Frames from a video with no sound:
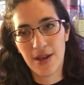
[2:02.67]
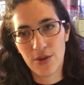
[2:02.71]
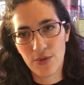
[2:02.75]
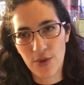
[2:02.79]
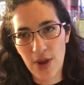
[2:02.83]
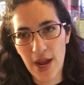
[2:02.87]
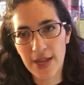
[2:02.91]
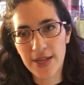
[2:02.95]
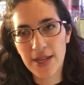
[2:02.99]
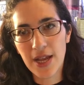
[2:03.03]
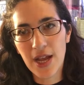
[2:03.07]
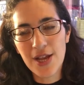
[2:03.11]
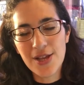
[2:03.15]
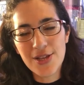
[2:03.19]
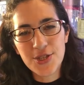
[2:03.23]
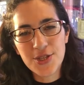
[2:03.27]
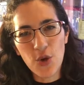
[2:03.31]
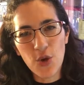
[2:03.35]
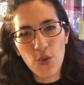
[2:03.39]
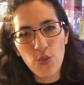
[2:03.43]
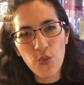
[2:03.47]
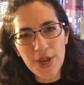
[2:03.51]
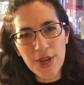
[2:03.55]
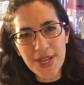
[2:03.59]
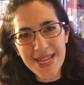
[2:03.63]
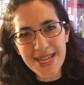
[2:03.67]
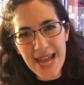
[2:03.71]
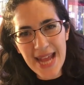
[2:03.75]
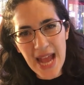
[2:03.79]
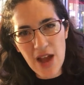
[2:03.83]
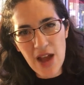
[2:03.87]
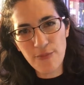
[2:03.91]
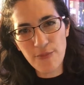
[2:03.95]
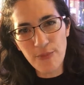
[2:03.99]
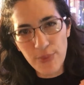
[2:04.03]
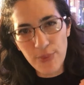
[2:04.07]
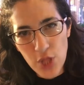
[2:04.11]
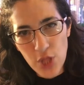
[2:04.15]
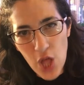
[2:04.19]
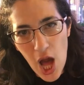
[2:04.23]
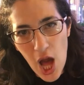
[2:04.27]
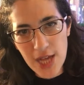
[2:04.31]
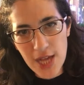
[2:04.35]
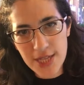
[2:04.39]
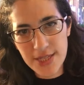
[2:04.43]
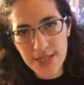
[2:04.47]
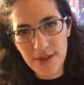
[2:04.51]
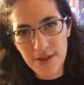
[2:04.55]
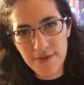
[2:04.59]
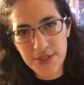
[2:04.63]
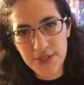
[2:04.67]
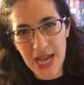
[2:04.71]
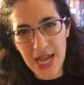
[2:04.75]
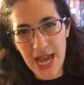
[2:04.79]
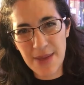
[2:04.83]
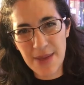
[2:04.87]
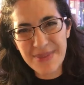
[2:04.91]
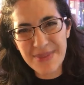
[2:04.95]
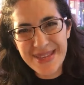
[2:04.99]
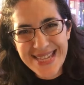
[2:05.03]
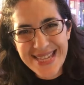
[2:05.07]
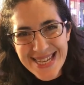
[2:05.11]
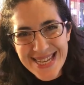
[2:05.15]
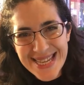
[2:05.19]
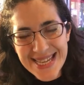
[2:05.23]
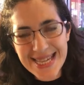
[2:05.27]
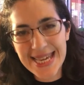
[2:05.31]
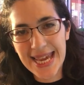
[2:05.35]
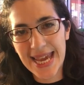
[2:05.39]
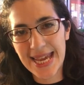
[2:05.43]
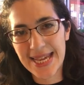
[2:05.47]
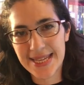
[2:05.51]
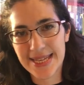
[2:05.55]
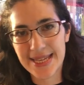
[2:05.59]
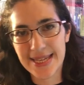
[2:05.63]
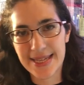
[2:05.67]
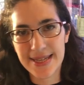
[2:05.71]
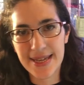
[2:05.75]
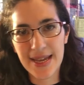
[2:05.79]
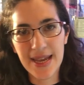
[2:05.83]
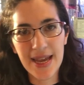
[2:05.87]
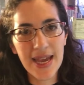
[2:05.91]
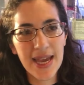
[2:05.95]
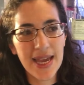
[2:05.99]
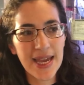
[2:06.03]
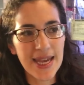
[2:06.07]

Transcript: right? So we need to have blocks of time dedicated